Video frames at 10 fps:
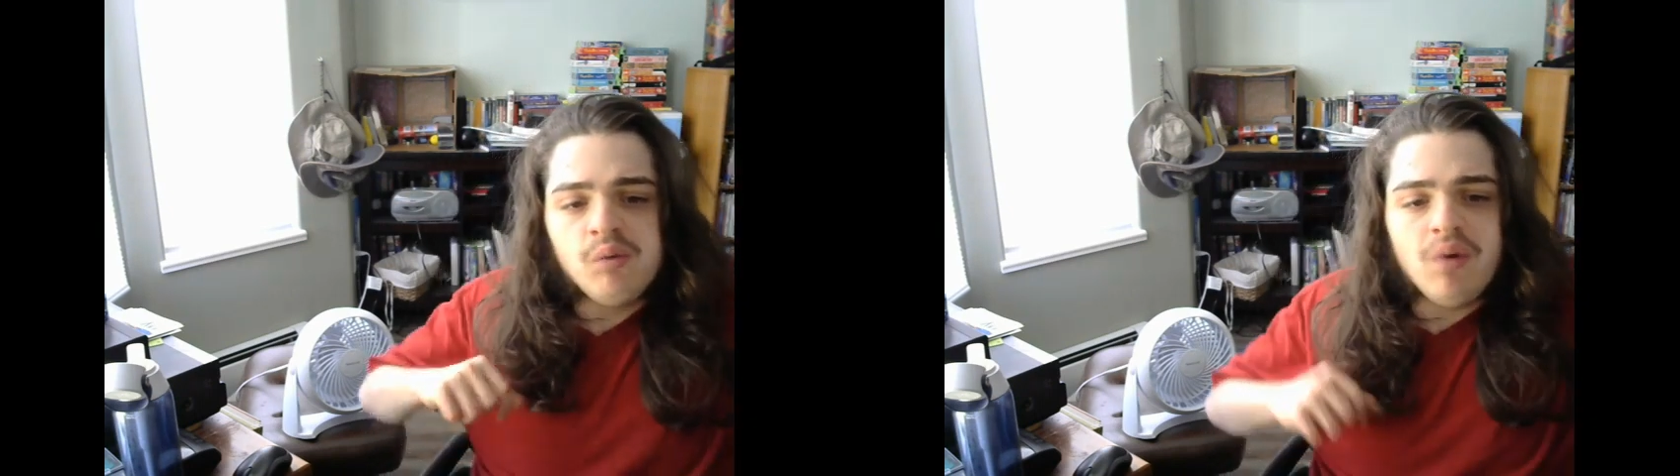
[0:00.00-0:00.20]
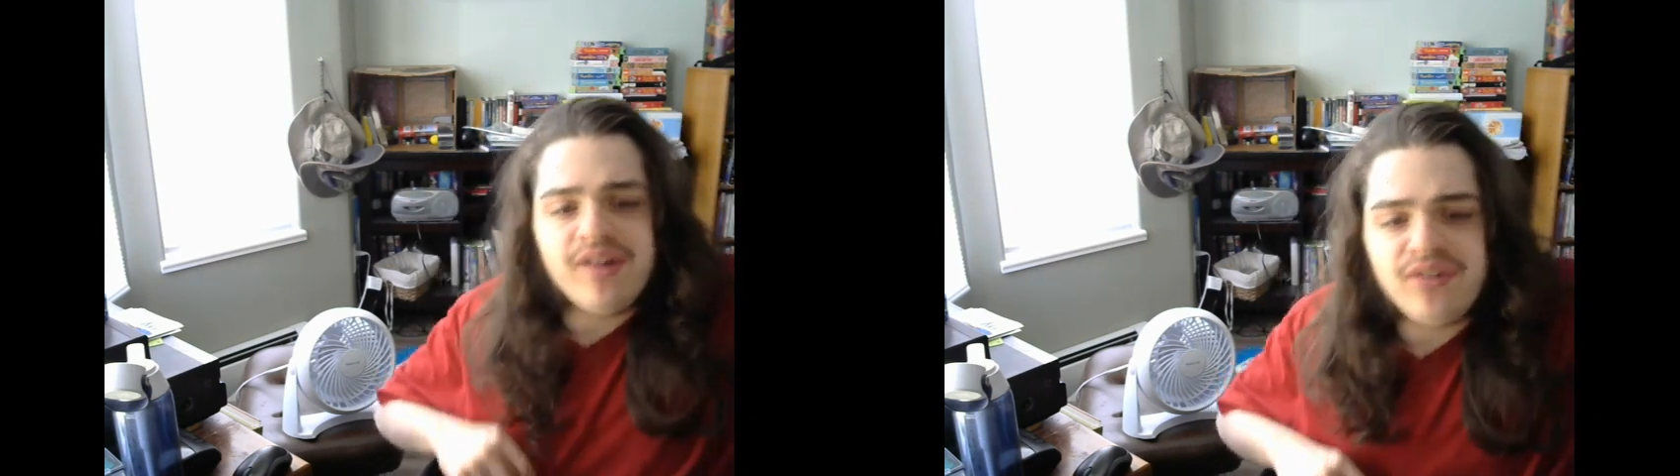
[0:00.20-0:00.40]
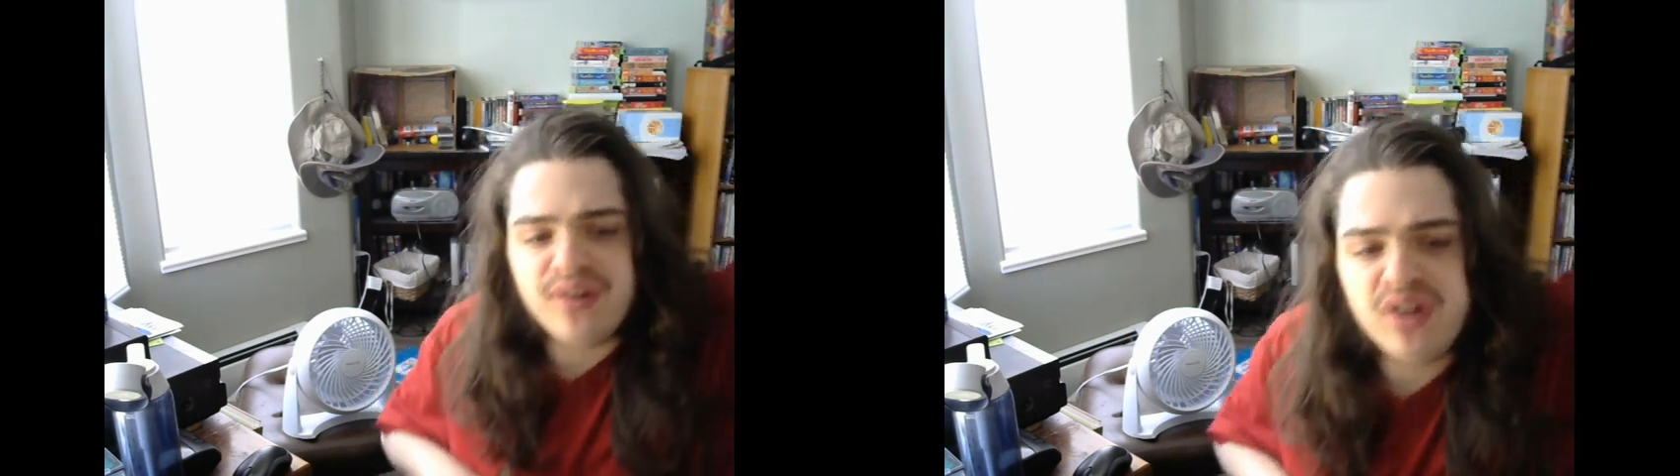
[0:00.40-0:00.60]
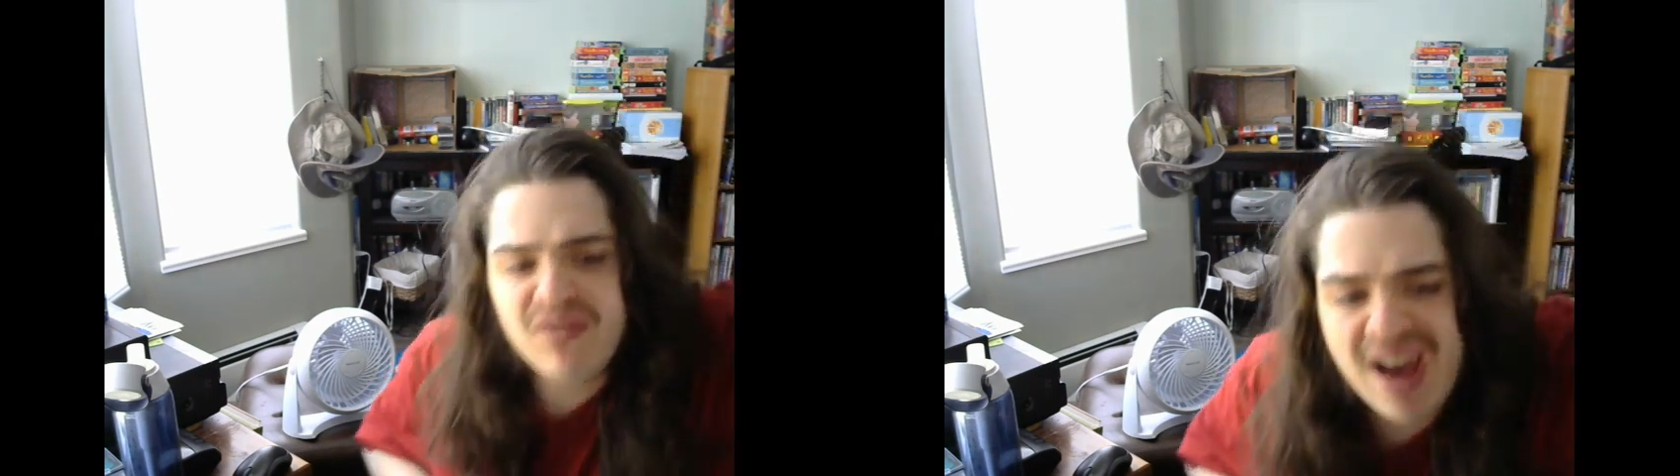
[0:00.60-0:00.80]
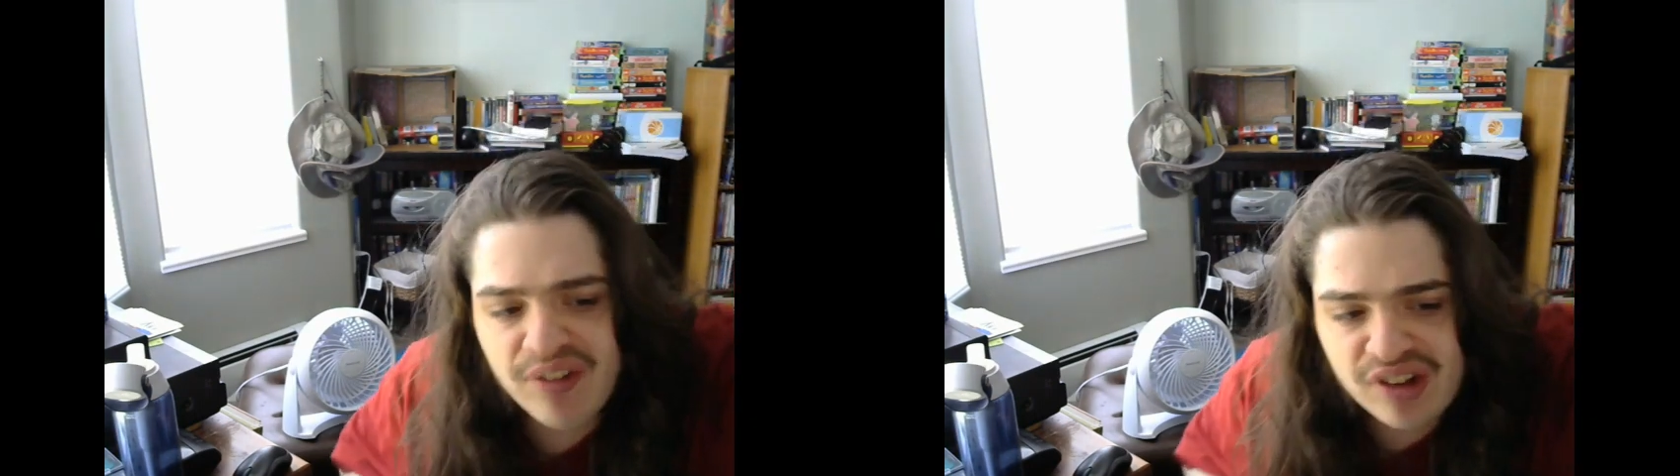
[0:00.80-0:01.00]
will use the
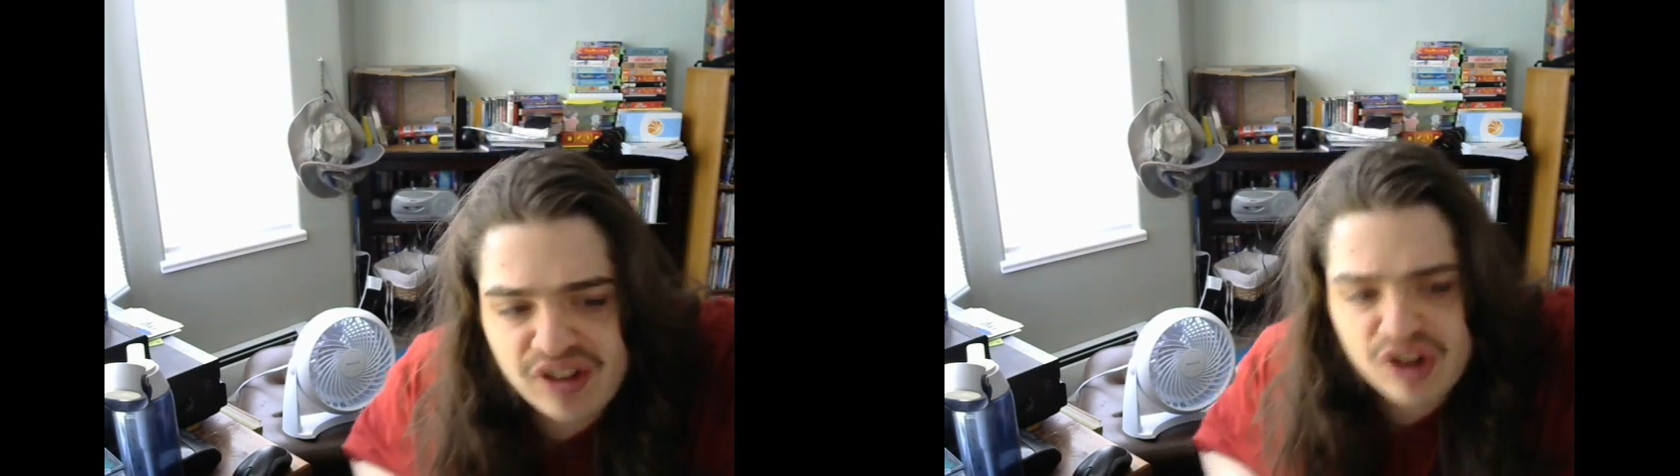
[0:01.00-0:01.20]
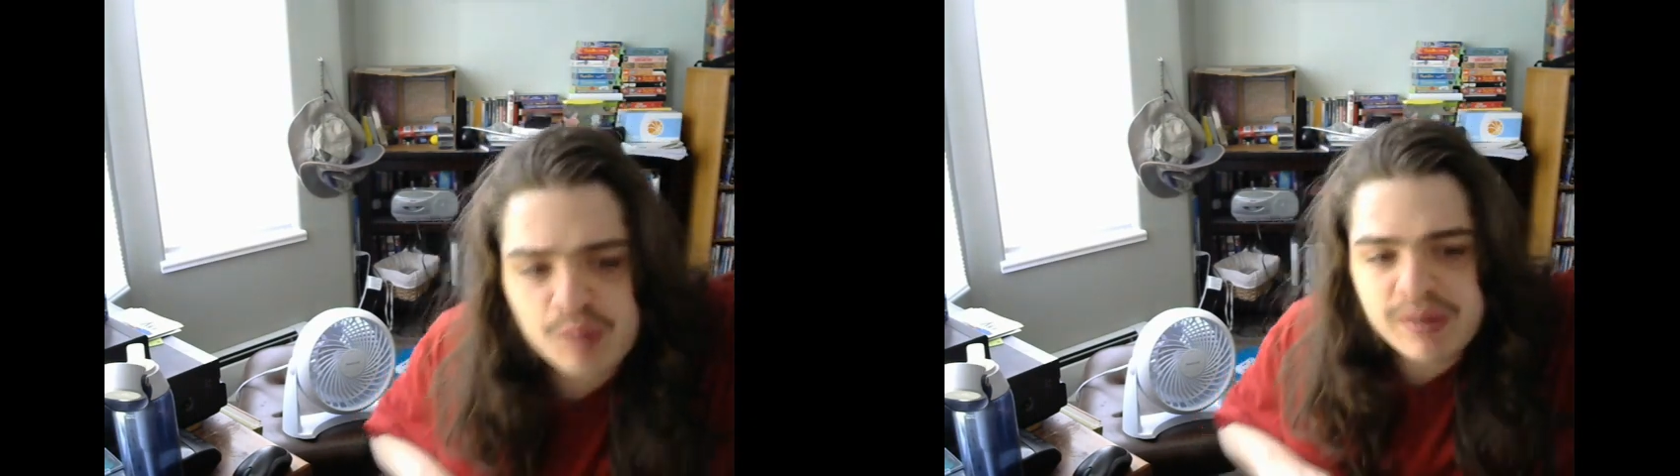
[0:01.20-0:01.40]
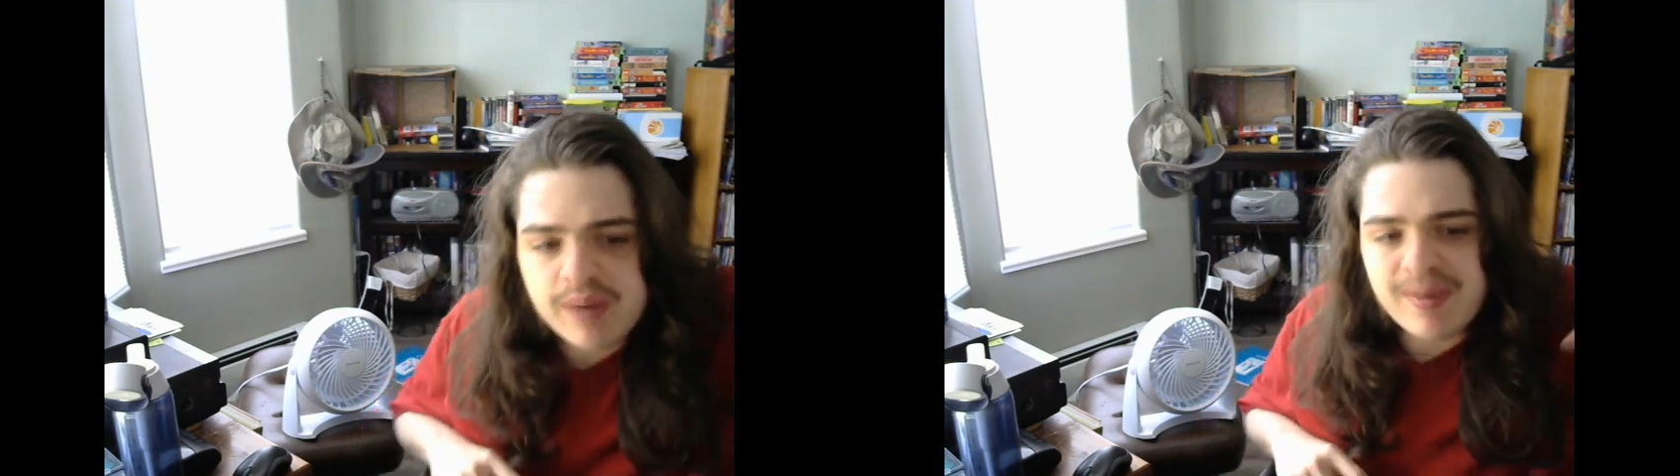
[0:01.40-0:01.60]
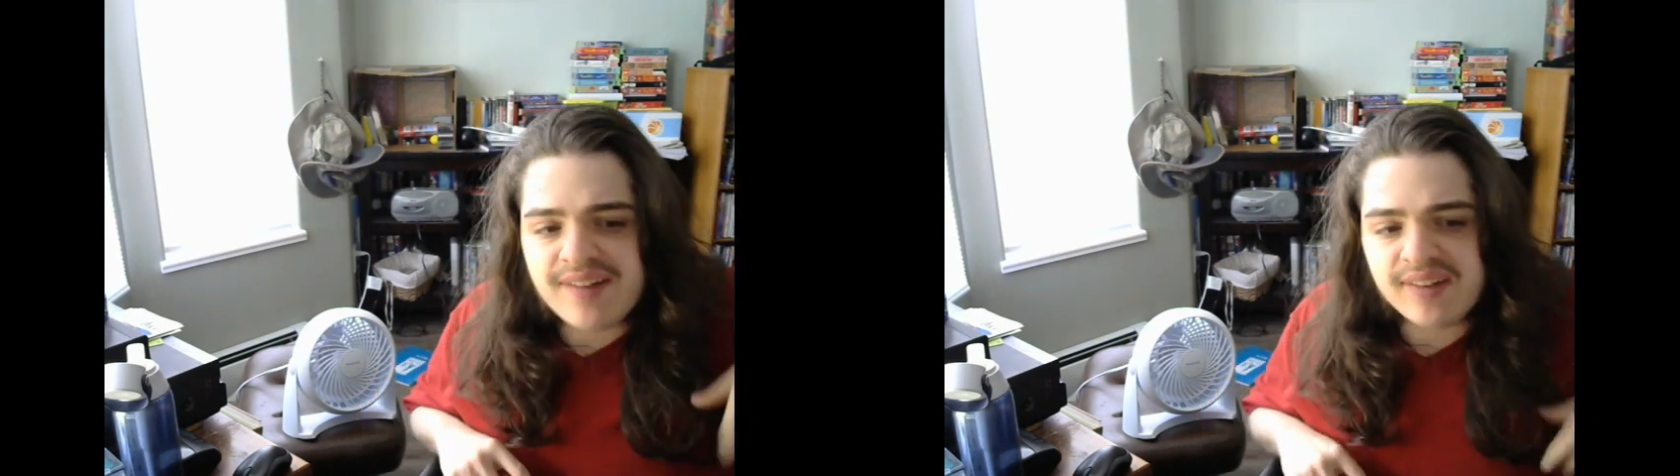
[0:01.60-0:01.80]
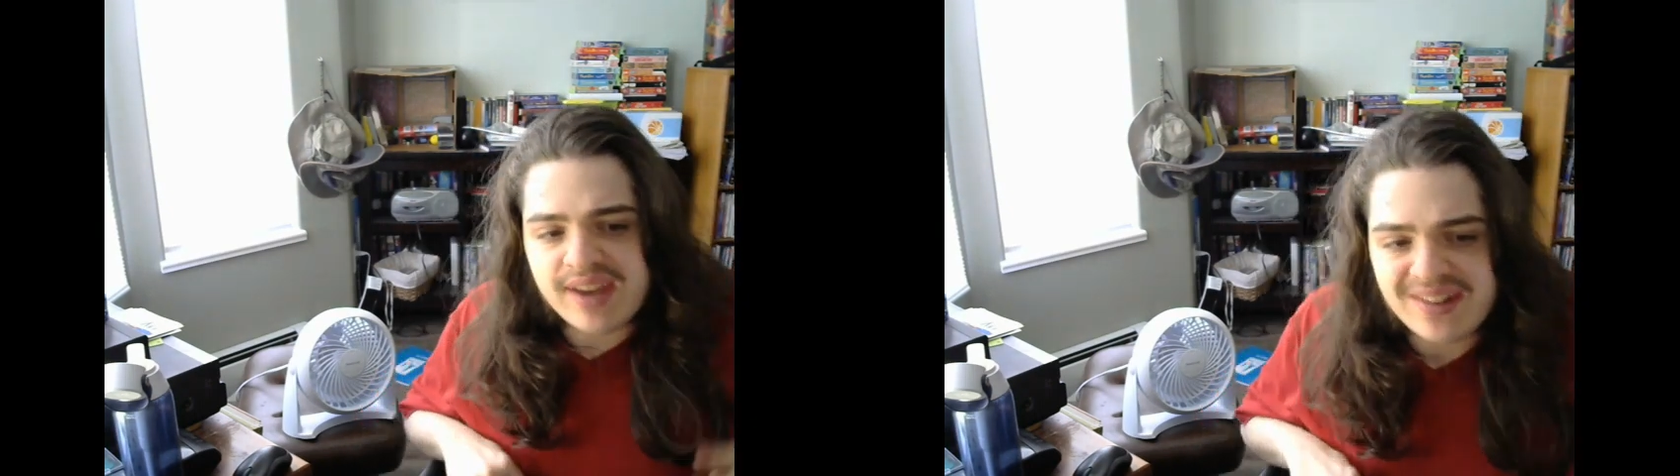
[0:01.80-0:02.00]
2002
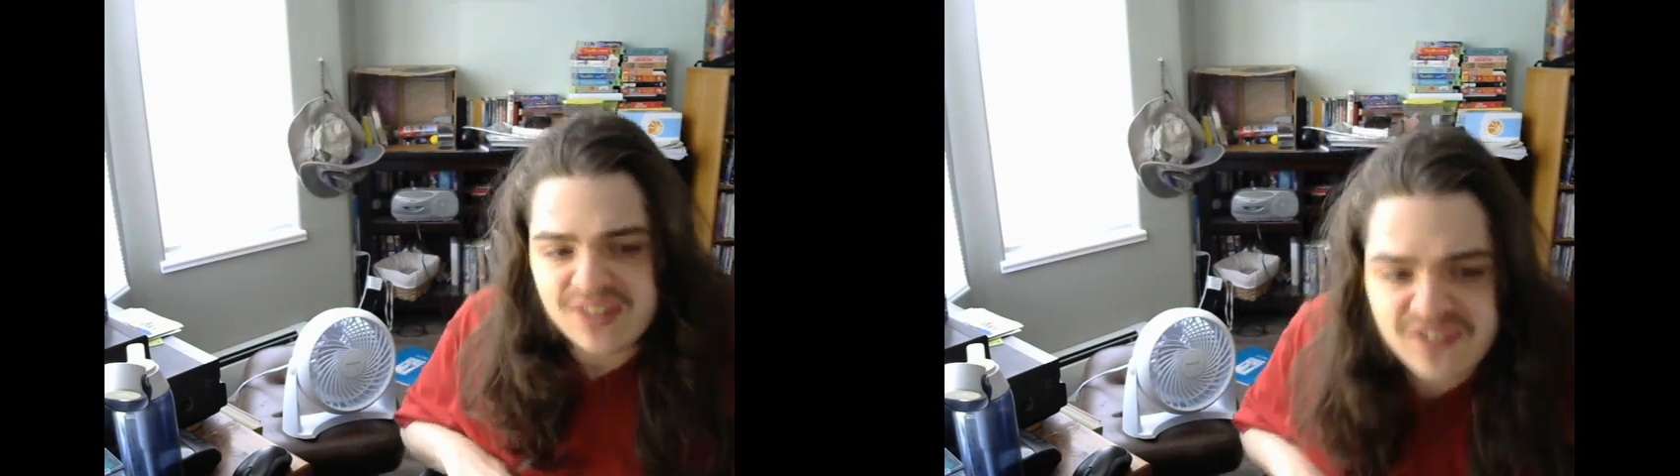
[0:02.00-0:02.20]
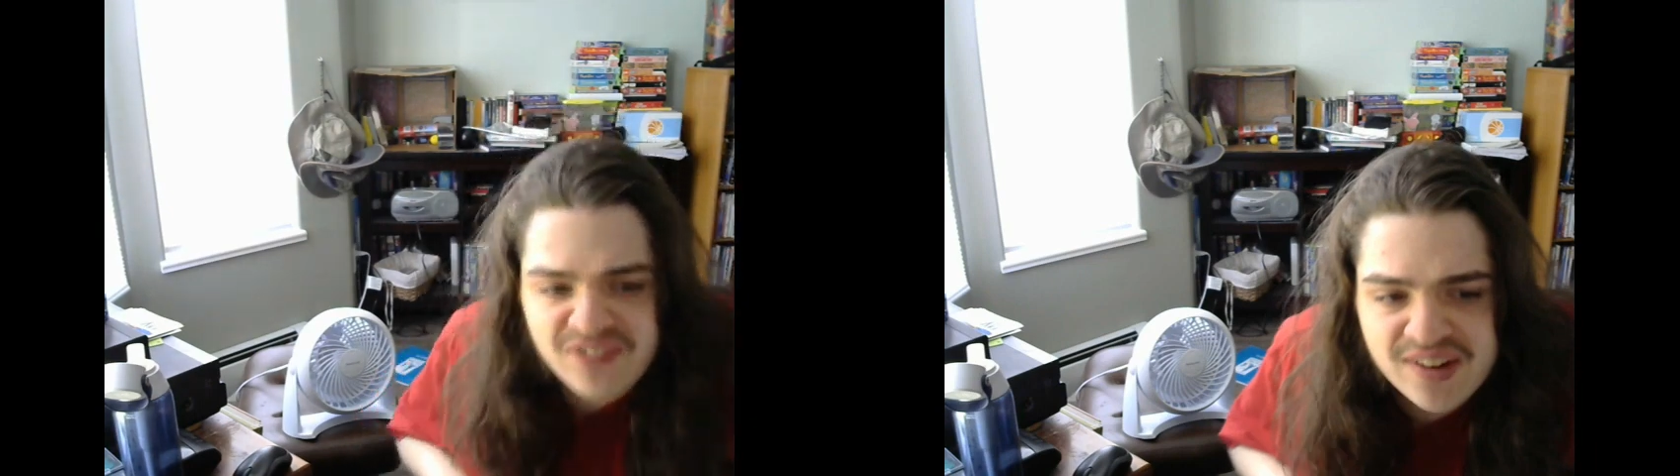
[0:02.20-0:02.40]
PBS Kids